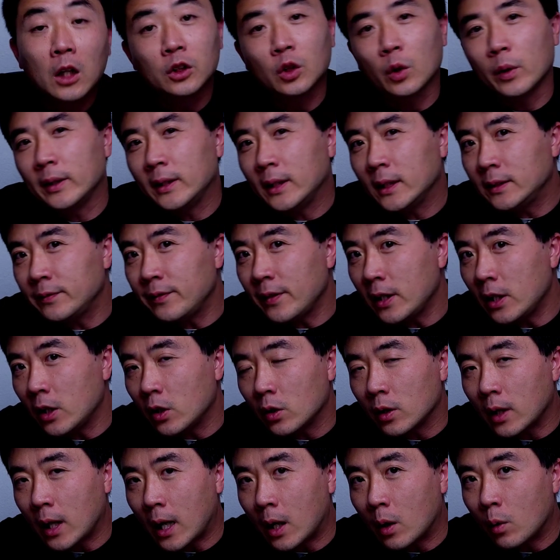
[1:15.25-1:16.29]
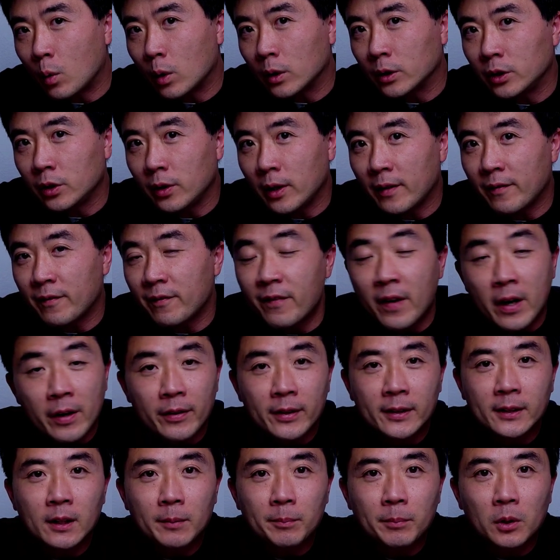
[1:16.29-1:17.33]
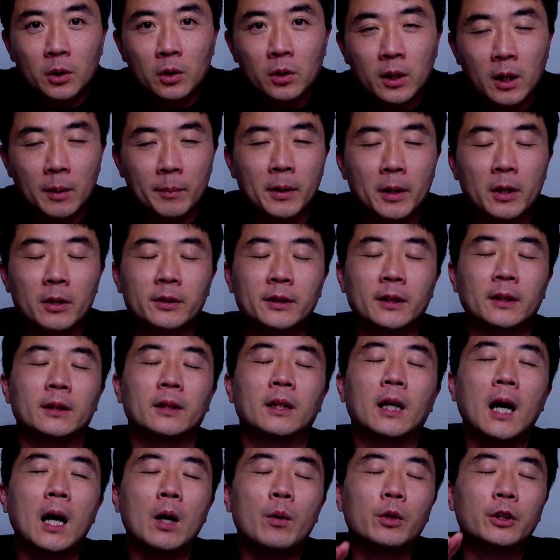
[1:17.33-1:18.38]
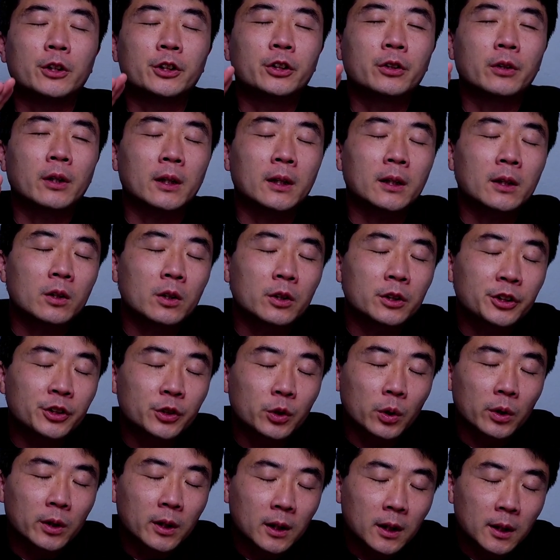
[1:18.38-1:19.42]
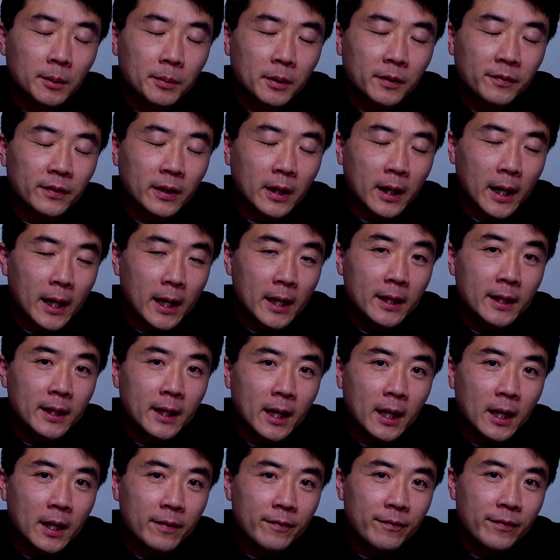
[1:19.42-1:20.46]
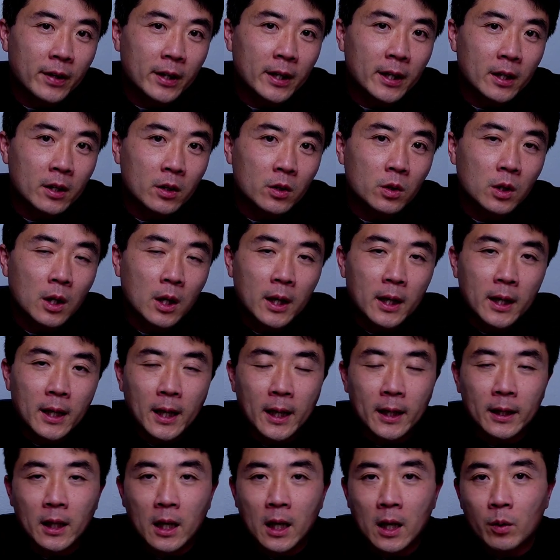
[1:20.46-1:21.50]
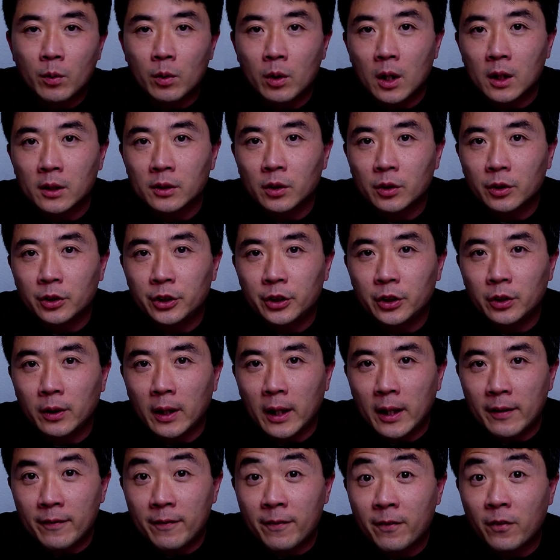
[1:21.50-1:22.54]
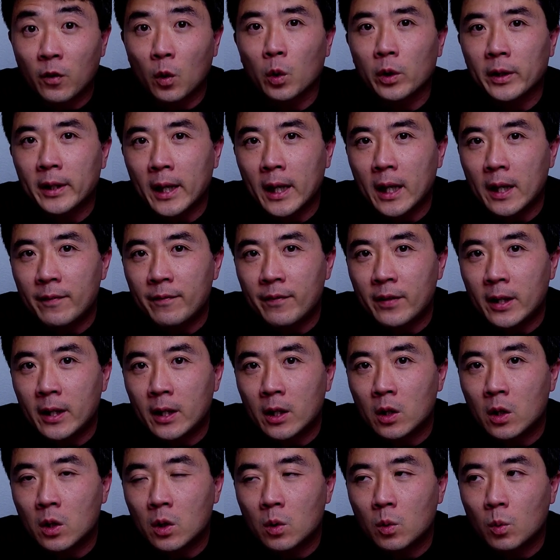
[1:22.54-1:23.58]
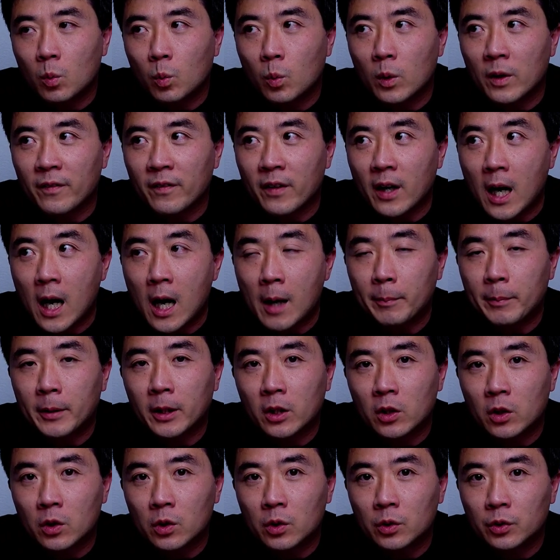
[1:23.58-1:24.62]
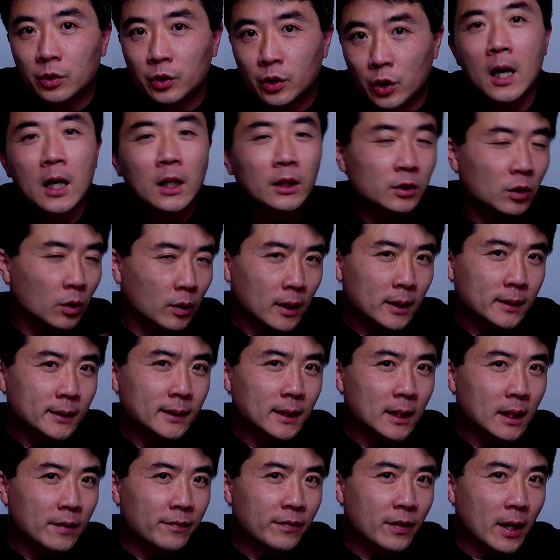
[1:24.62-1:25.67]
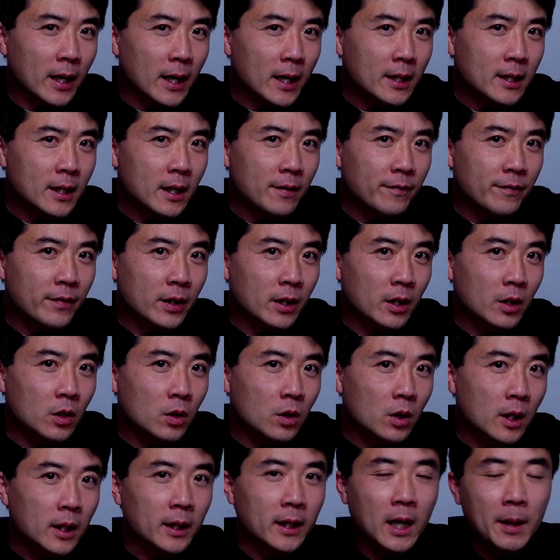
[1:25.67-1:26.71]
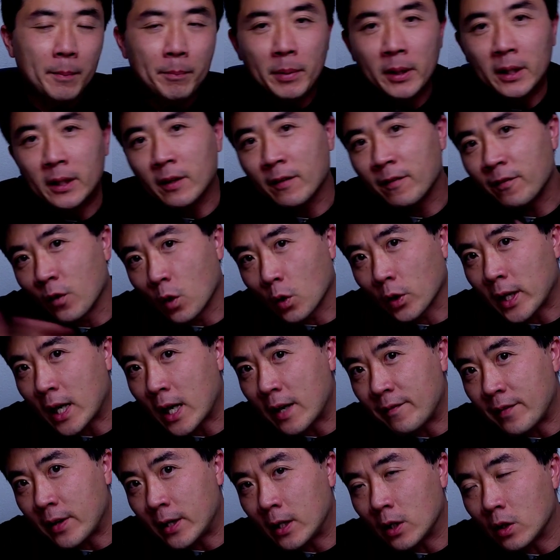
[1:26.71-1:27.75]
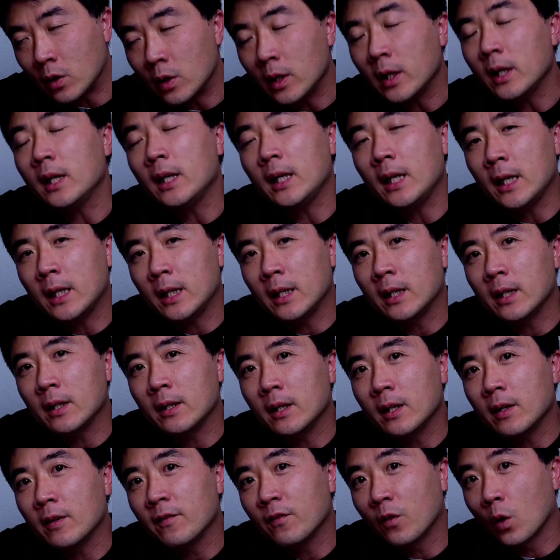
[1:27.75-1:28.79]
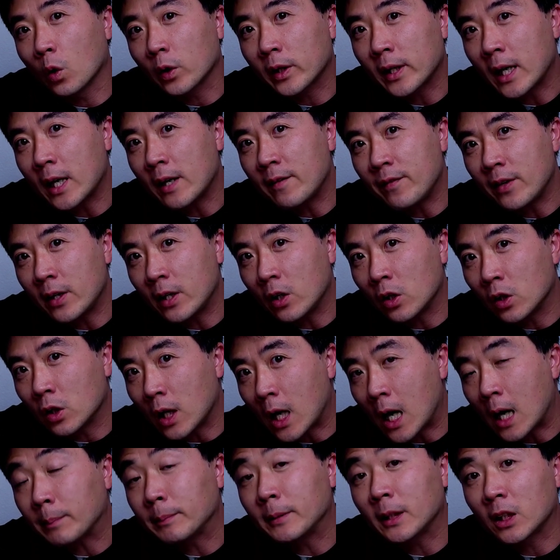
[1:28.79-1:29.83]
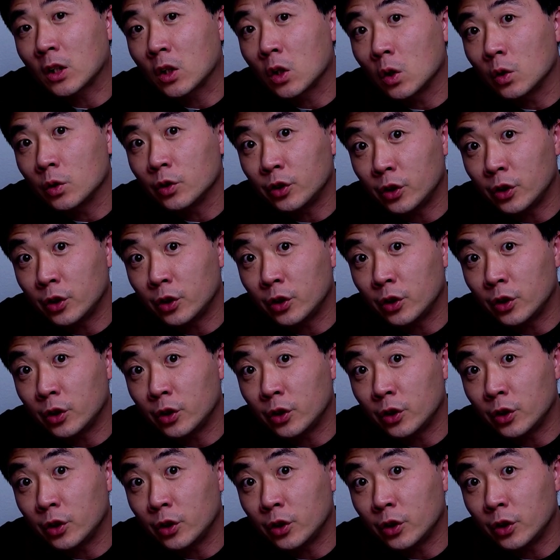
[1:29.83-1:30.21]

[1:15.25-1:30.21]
So in this video, I will do a very simple comparison. I will shoot a little short clip of the 8K video, and I will also shoot a 4K video with optical zoom. So let's see if the 8K video can beat the 4K video in 4K video optical